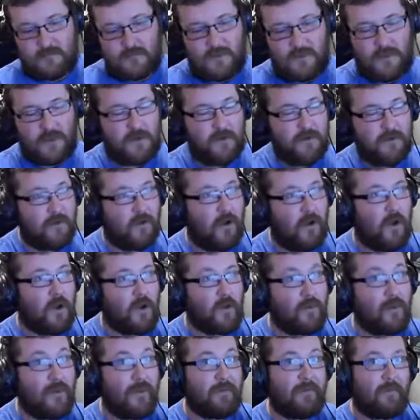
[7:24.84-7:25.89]
there
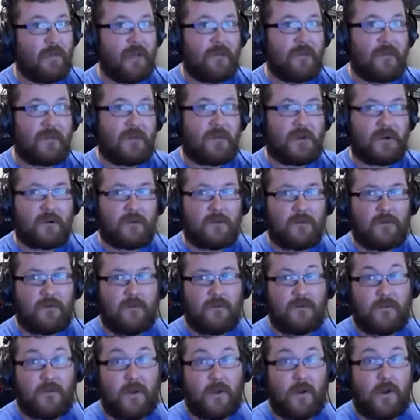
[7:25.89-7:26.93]
are people out there.
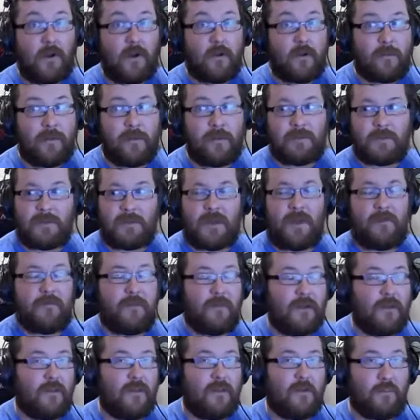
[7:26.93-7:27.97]
There are people out
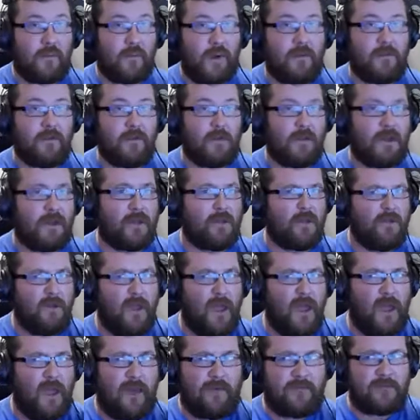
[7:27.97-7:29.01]
there that probably are like, oh
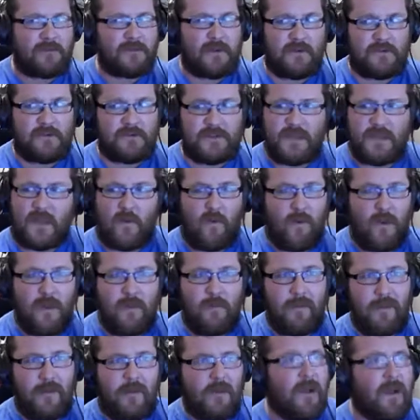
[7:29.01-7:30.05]
yeah, Avatar is like
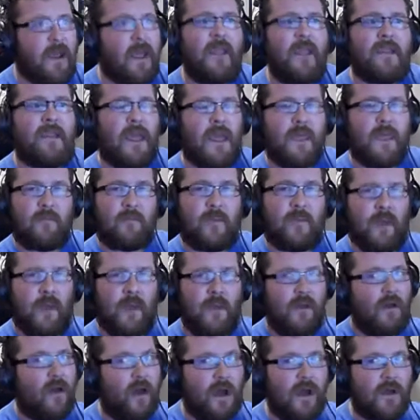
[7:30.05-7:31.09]
way better than Endgame,
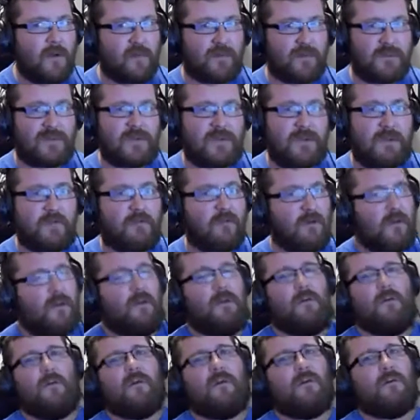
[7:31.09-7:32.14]
100%.
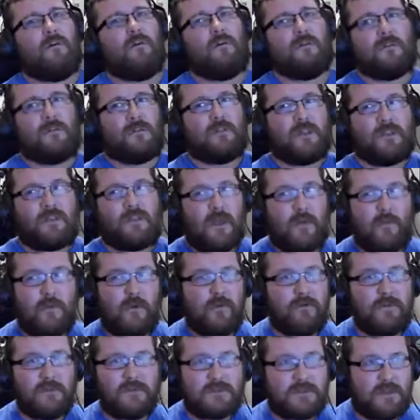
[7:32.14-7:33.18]
Like, that
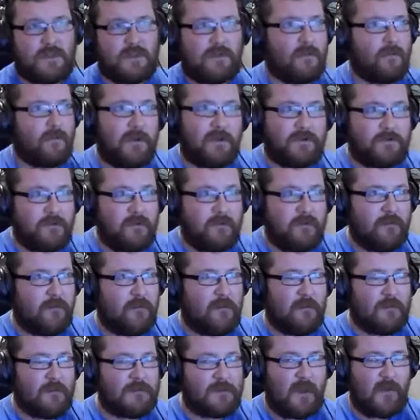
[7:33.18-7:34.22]
movie is like the greatest movie
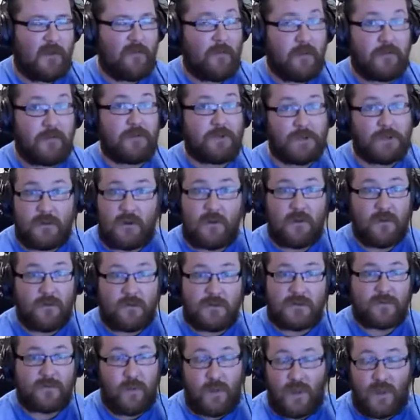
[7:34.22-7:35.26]
of all time. I'm sure
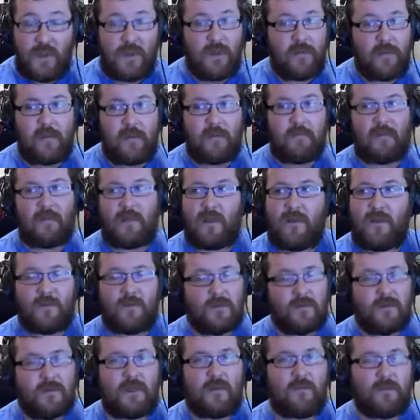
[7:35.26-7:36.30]
there's plenty of people out
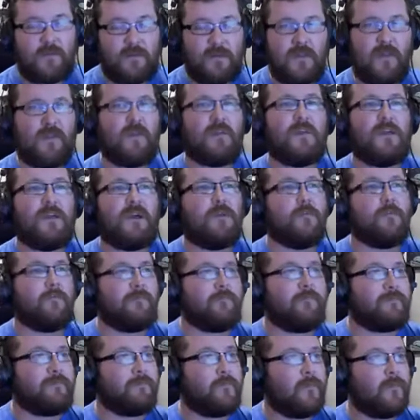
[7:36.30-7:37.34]
there that would think that.
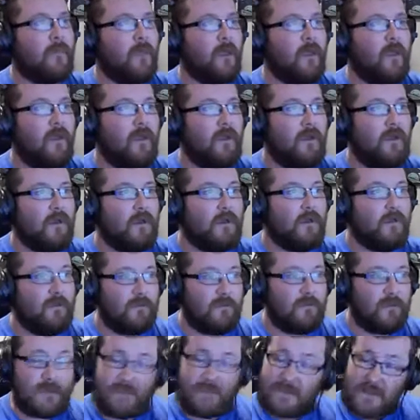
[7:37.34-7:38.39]

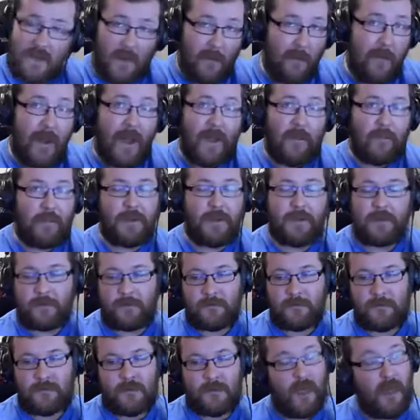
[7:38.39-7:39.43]
That's not my
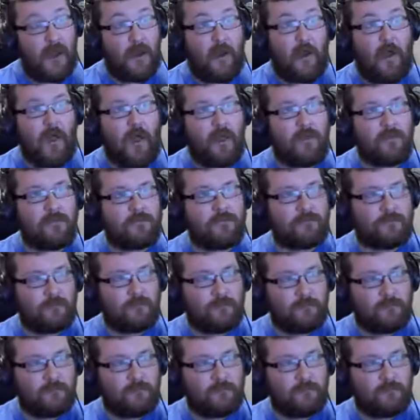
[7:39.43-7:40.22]
opinion at all.